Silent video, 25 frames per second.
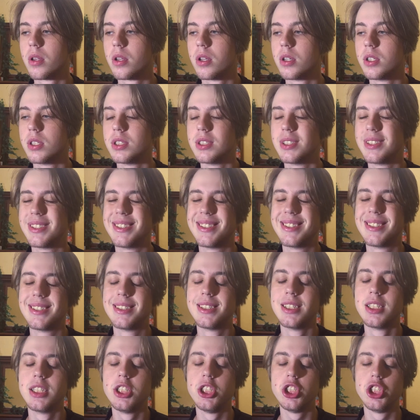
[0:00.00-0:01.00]
So
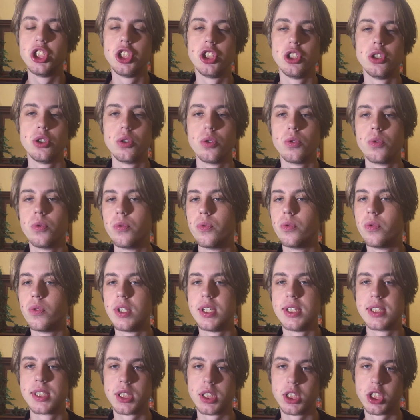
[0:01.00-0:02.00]
unless you have a
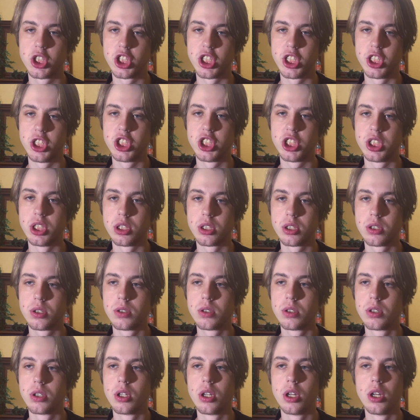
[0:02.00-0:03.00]
CAT scanner,
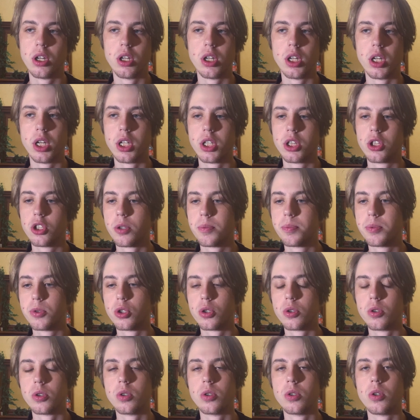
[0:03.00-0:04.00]
which we don't,
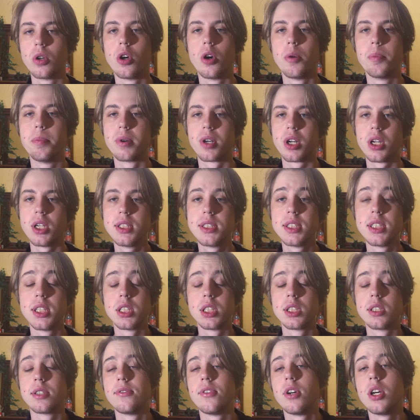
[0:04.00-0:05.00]
you may not
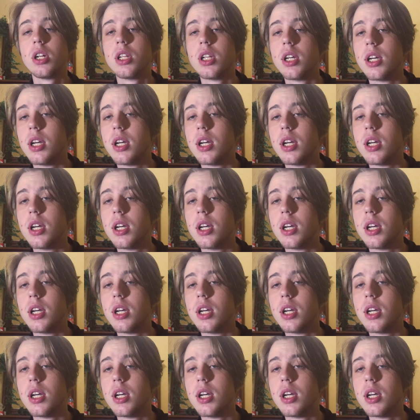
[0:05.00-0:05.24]
see it.